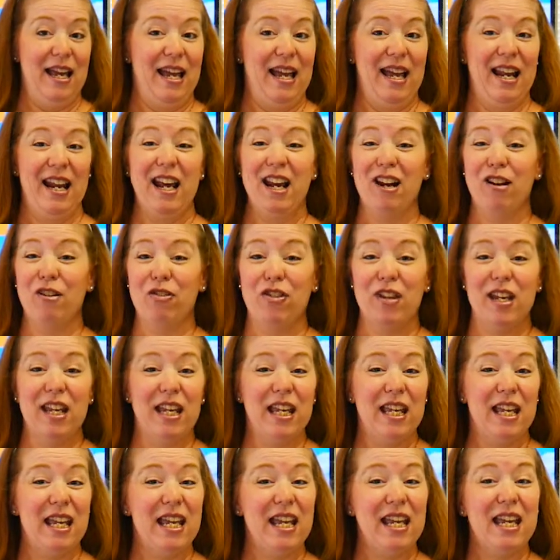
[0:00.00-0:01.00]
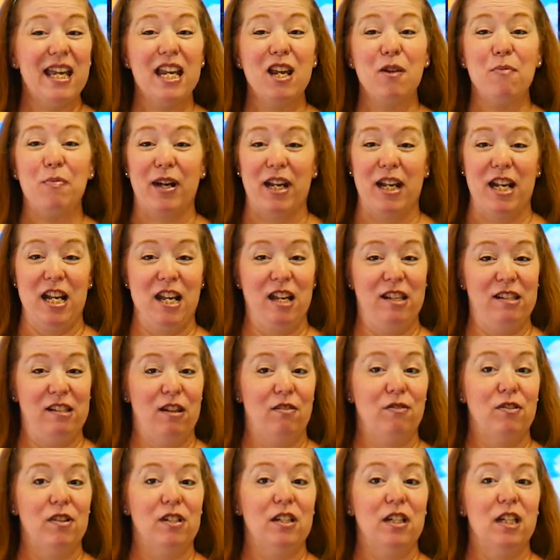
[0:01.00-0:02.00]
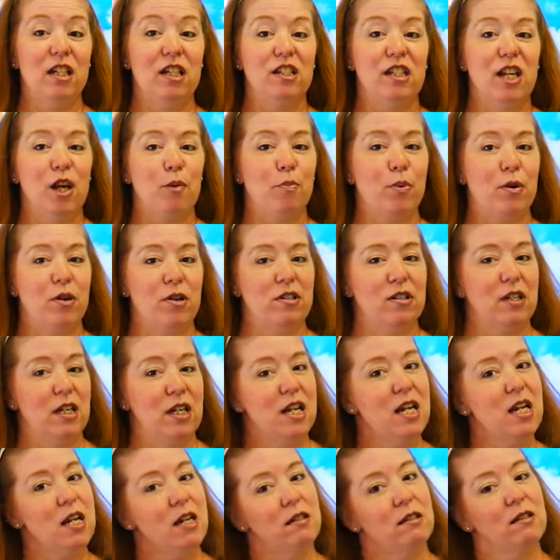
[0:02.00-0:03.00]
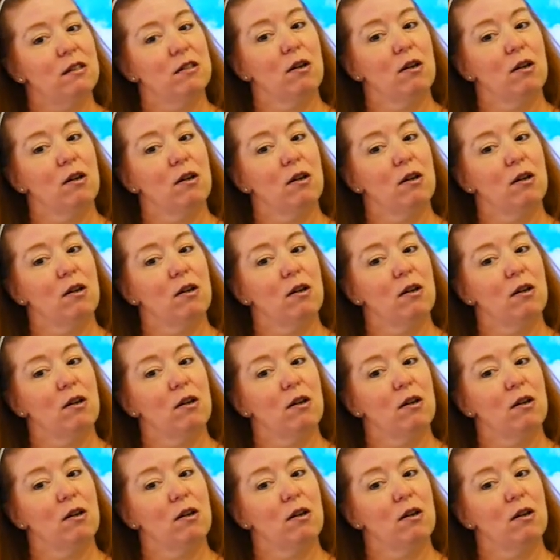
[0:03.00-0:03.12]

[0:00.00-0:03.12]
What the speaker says: And I don't think anybody has ever seen a dead person eat.